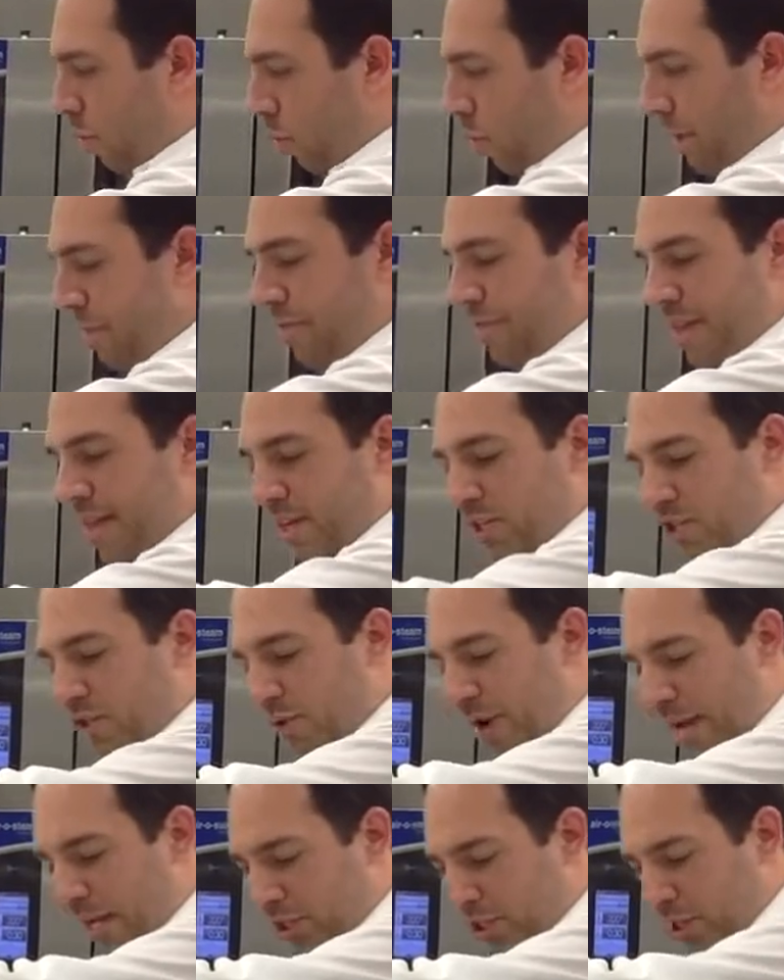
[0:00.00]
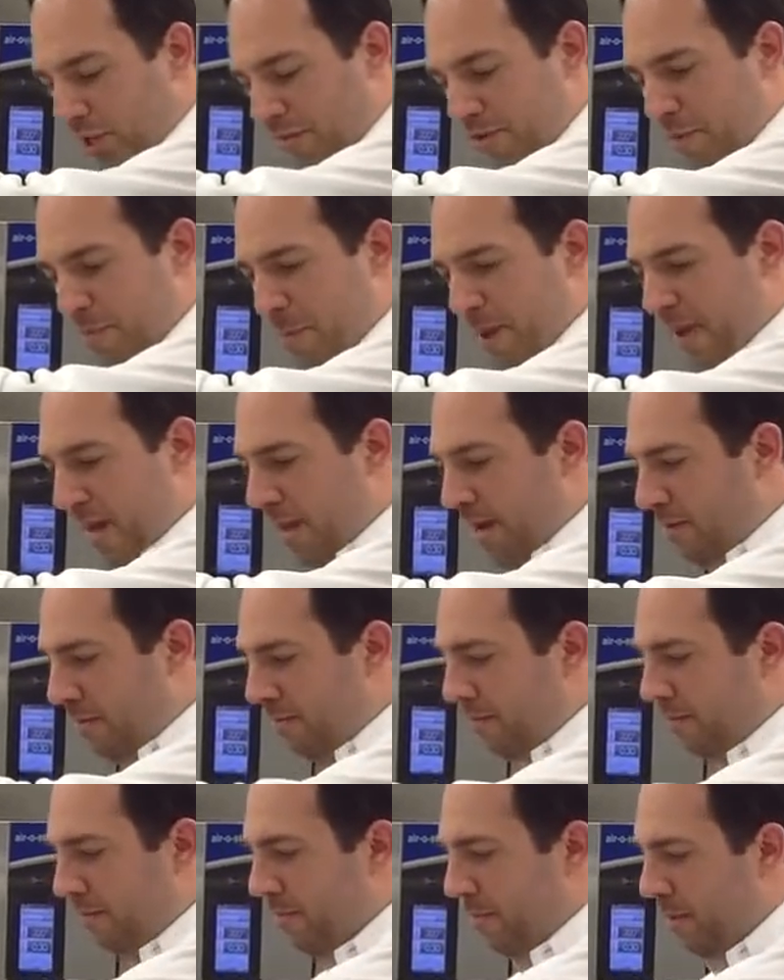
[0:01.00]
With the extraction of your pin,
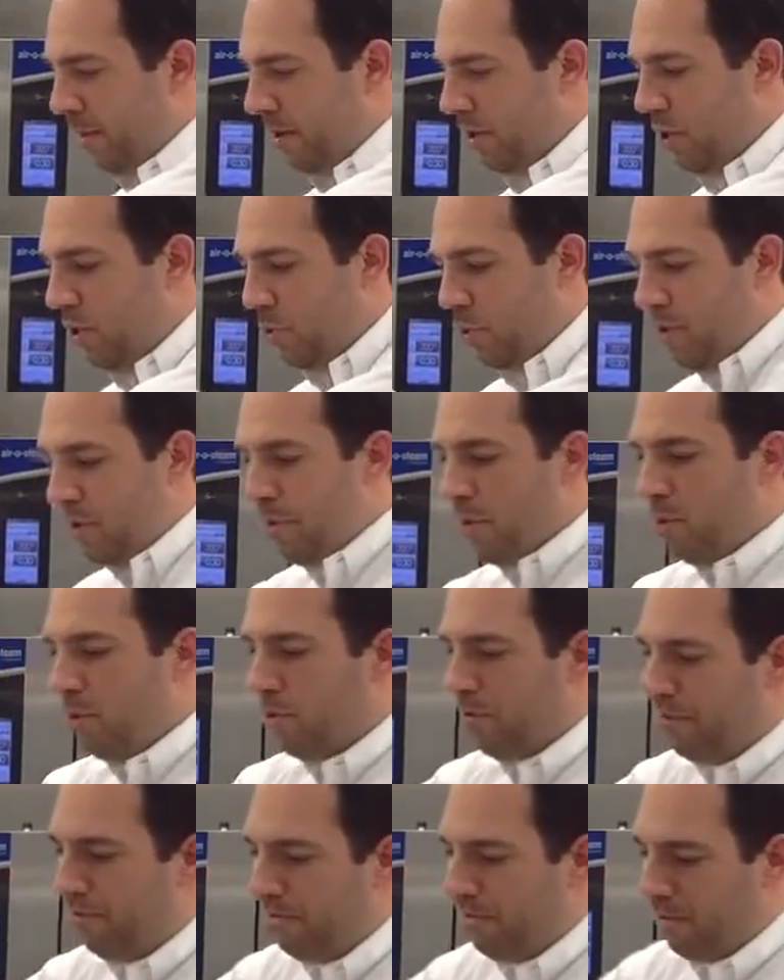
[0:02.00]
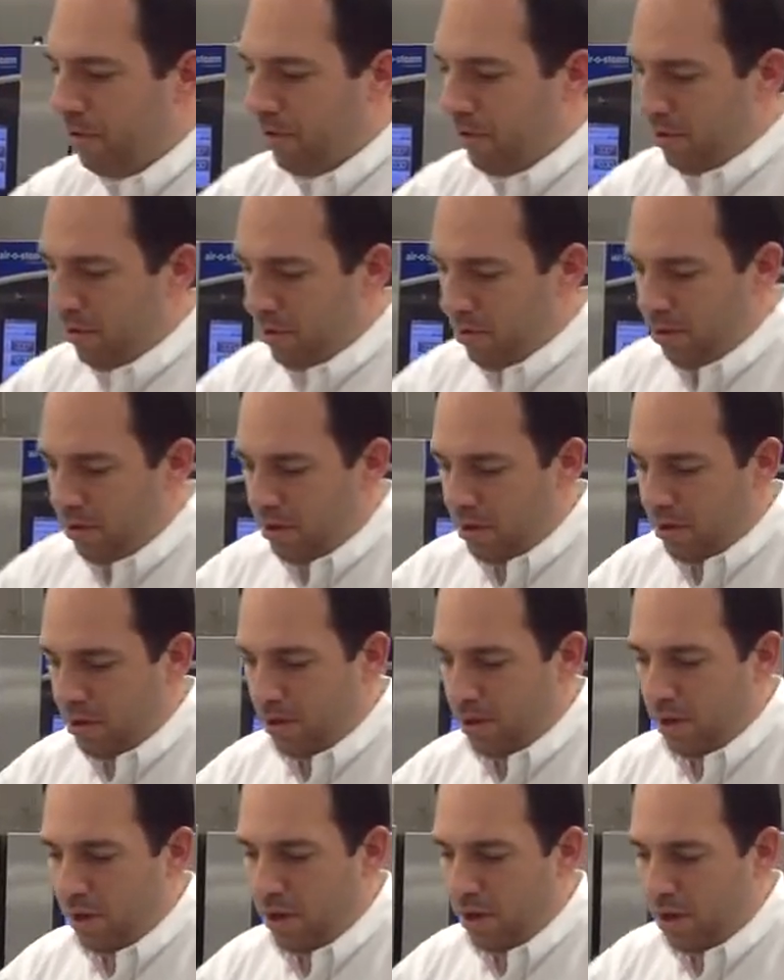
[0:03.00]
you remove
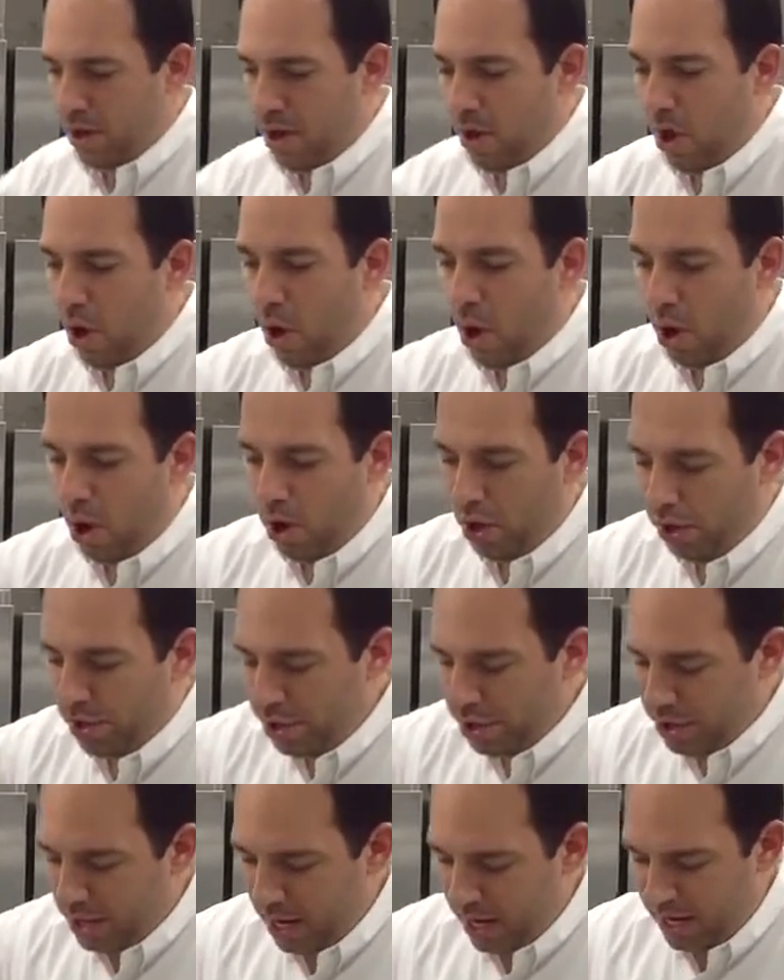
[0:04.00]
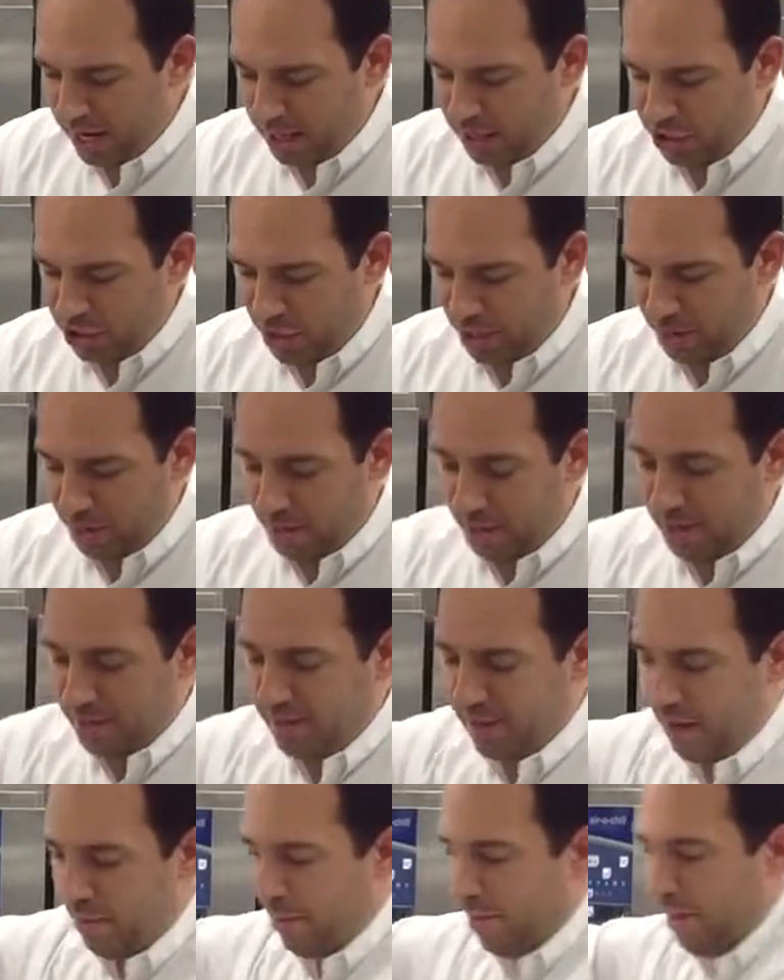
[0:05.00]
all your cutting
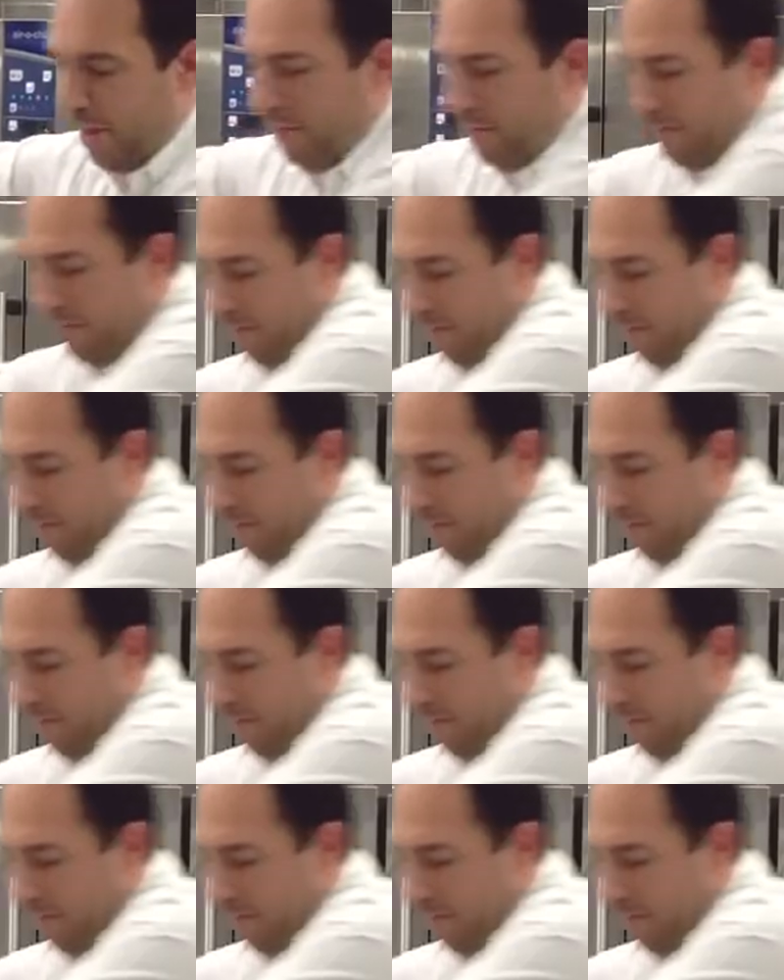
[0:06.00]
assembly,